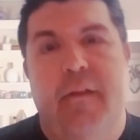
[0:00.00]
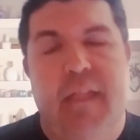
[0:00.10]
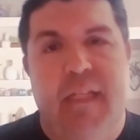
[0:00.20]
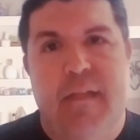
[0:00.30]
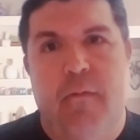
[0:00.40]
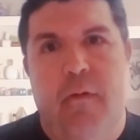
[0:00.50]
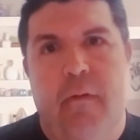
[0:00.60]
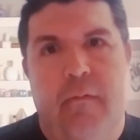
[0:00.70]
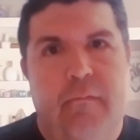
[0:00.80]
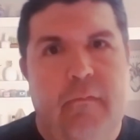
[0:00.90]
things that
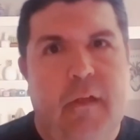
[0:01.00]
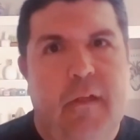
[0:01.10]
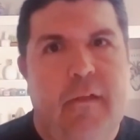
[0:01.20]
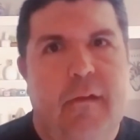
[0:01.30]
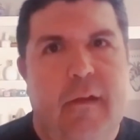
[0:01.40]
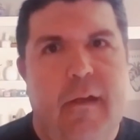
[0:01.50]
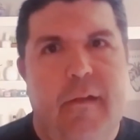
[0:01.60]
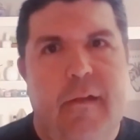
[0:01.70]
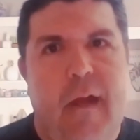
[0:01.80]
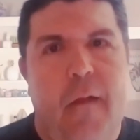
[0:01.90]
were
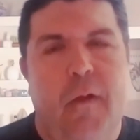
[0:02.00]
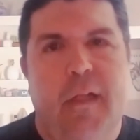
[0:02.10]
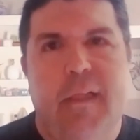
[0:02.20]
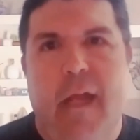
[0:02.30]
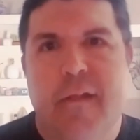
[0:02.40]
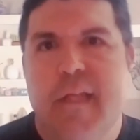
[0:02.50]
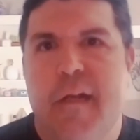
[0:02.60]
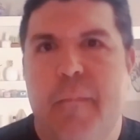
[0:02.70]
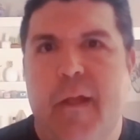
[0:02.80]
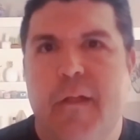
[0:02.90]
ironically outside
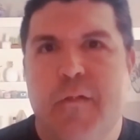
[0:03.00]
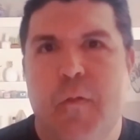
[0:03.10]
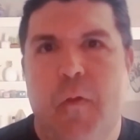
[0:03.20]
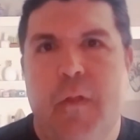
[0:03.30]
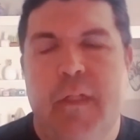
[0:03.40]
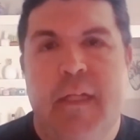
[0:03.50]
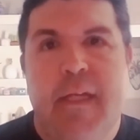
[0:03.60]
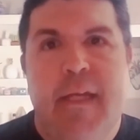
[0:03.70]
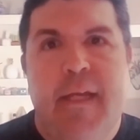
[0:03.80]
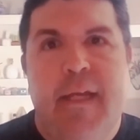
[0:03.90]
of my control,
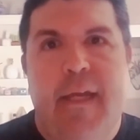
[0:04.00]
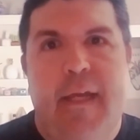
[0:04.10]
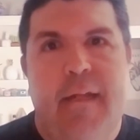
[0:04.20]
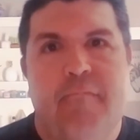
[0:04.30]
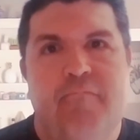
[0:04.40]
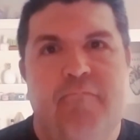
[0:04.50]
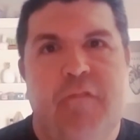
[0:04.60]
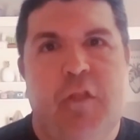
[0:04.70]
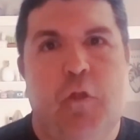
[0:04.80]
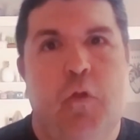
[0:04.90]
and
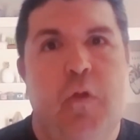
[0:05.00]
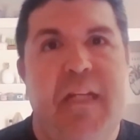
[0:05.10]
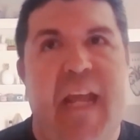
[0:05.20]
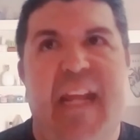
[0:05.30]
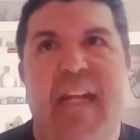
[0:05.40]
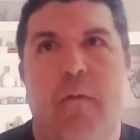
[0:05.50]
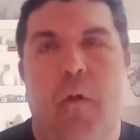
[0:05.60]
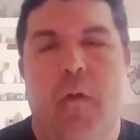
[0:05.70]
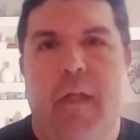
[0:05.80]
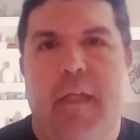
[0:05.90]
created
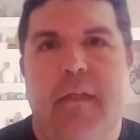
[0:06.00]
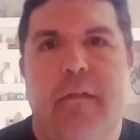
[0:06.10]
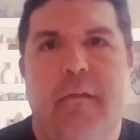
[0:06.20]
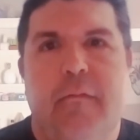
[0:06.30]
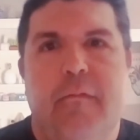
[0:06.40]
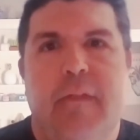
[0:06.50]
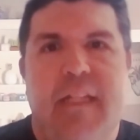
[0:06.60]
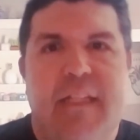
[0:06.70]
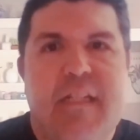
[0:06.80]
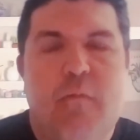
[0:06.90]
worry.
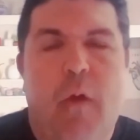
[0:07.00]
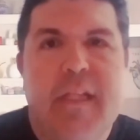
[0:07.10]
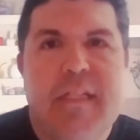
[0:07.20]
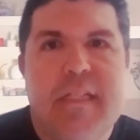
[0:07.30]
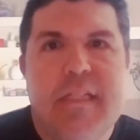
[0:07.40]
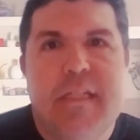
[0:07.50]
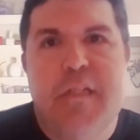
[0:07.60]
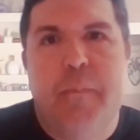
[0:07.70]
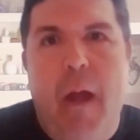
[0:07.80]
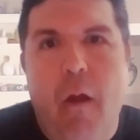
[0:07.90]
This is why this is such
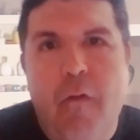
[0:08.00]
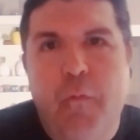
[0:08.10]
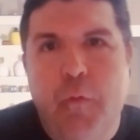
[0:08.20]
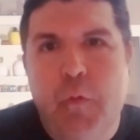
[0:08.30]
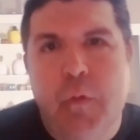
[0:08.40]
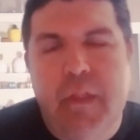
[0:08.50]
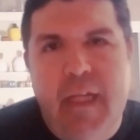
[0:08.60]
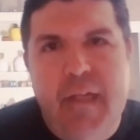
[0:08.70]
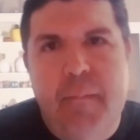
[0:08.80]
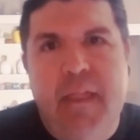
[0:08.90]
a powerful tool of the
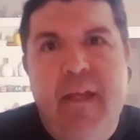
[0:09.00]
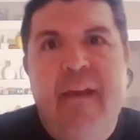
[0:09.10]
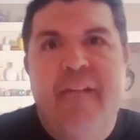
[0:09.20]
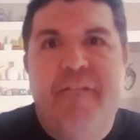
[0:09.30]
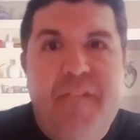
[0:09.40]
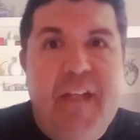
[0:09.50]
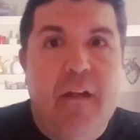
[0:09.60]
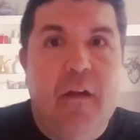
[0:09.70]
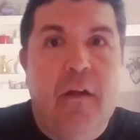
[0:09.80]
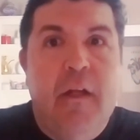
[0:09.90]
enemy. Fear